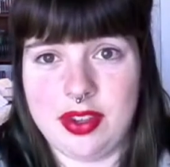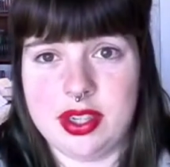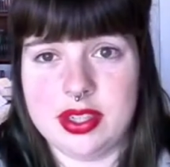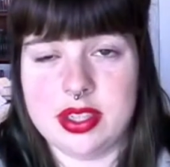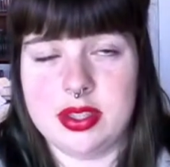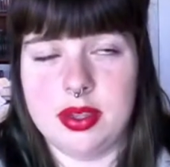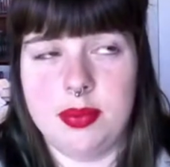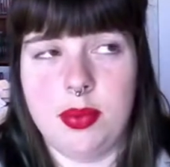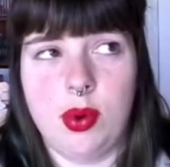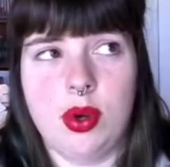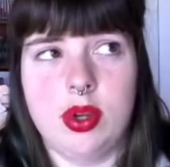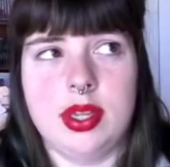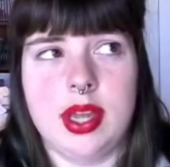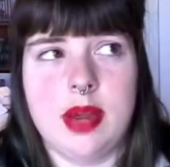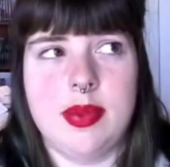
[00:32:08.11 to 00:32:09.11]
Because the
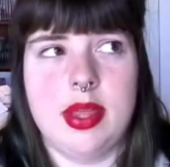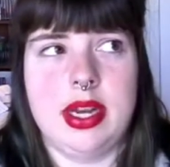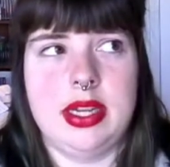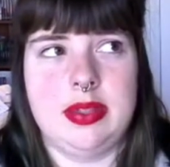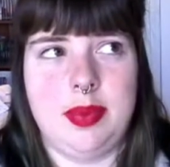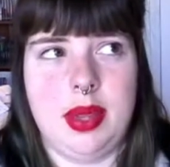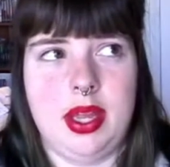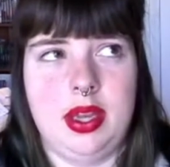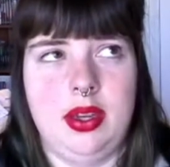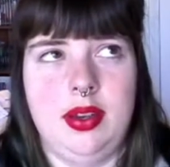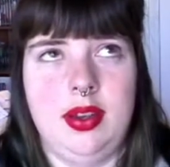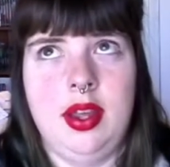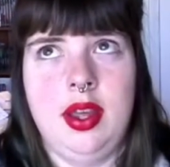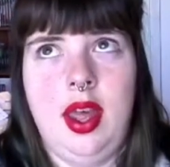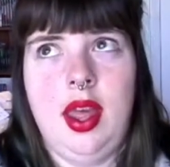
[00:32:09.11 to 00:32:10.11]
more time that I spend
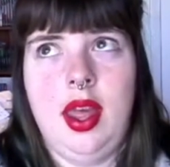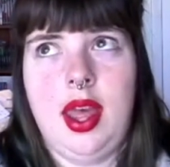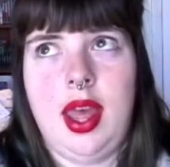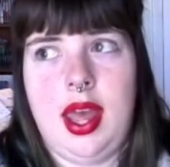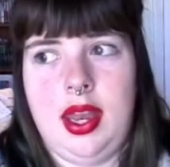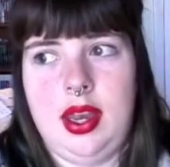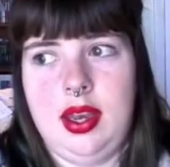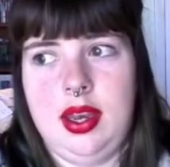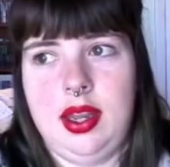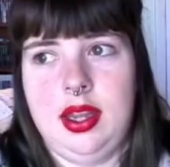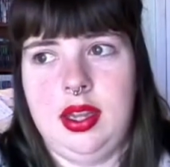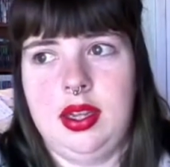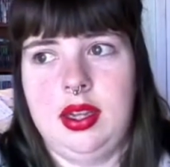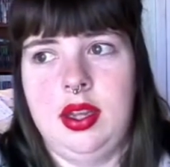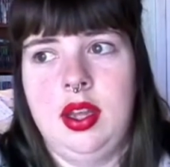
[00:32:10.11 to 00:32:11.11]

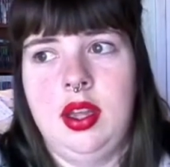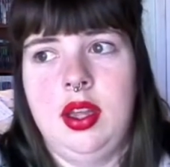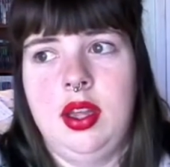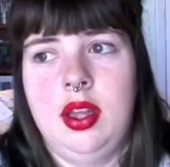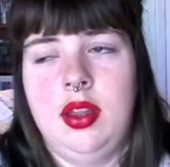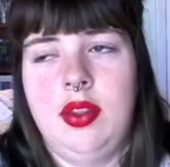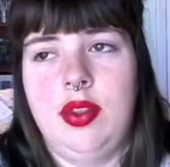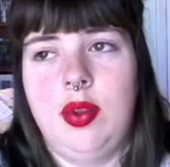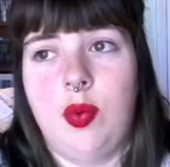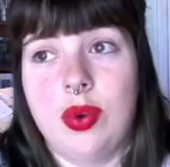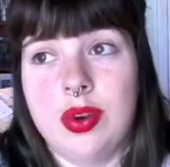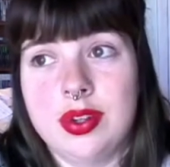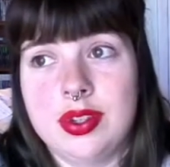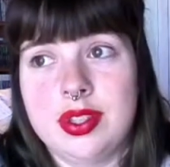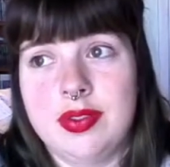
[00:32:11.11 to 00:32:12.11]
editing, the
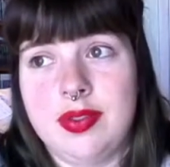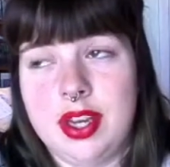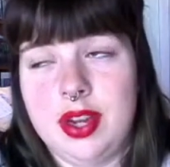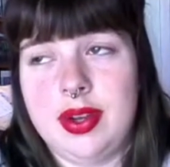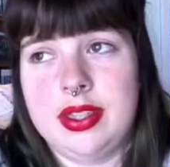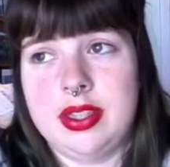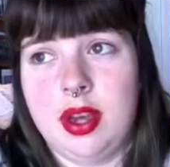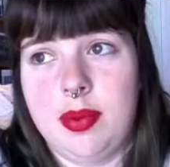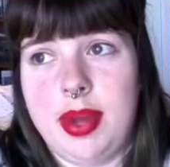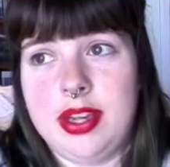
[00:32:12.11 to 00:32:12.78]
worse the video ends up.